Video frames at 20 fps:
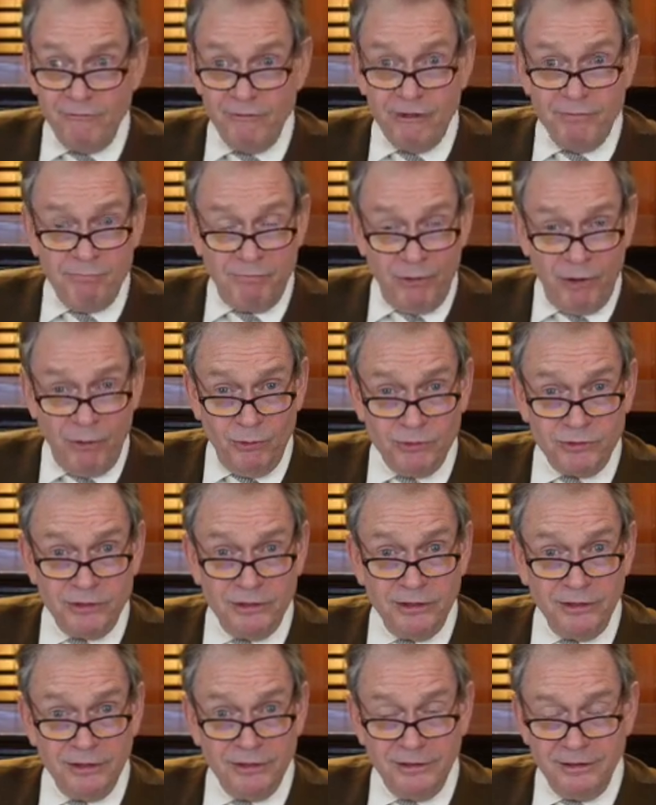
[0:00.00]
boat,
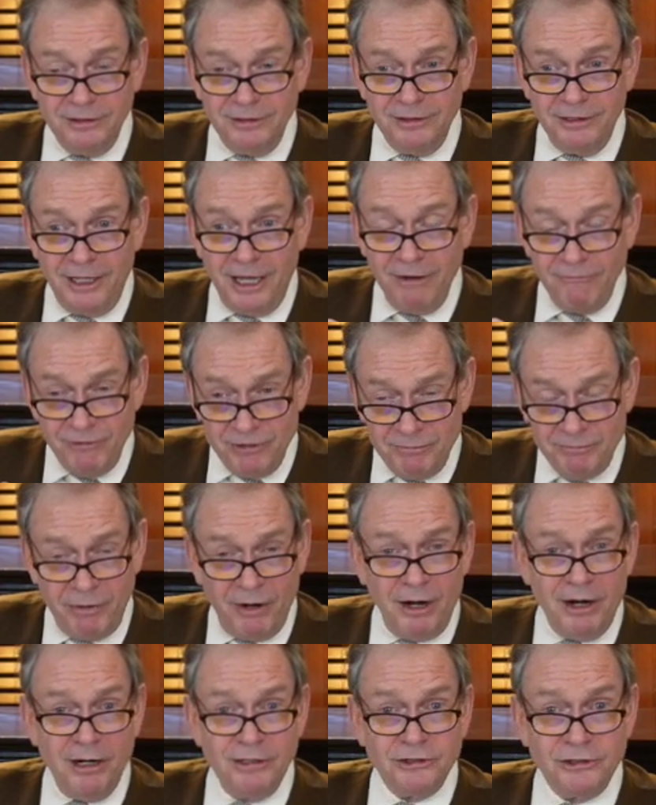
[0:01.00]
every
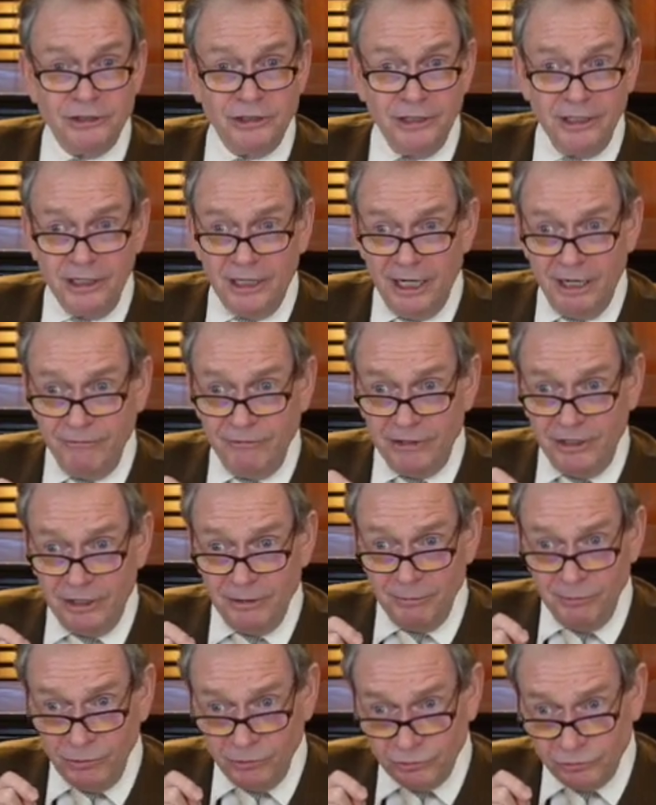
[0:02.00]
barge, every
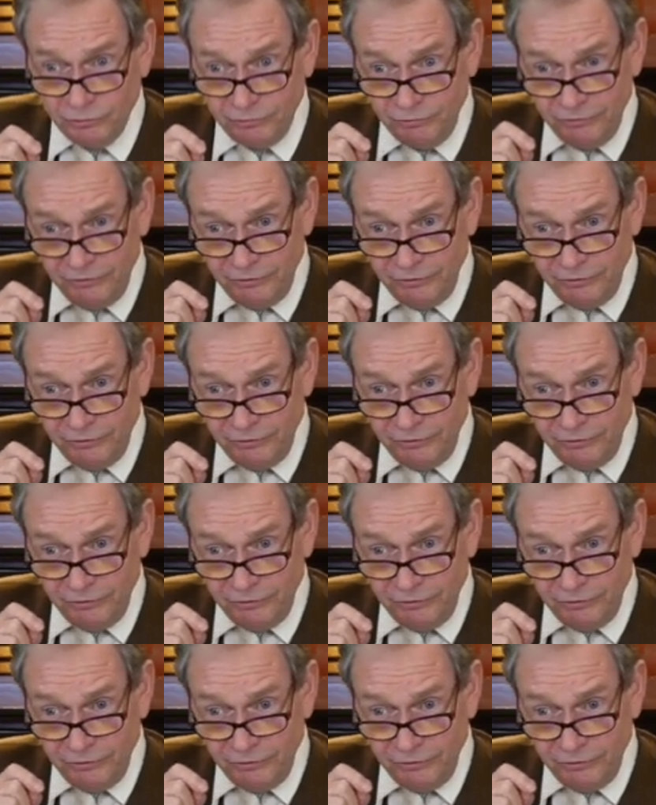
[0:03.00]
commercial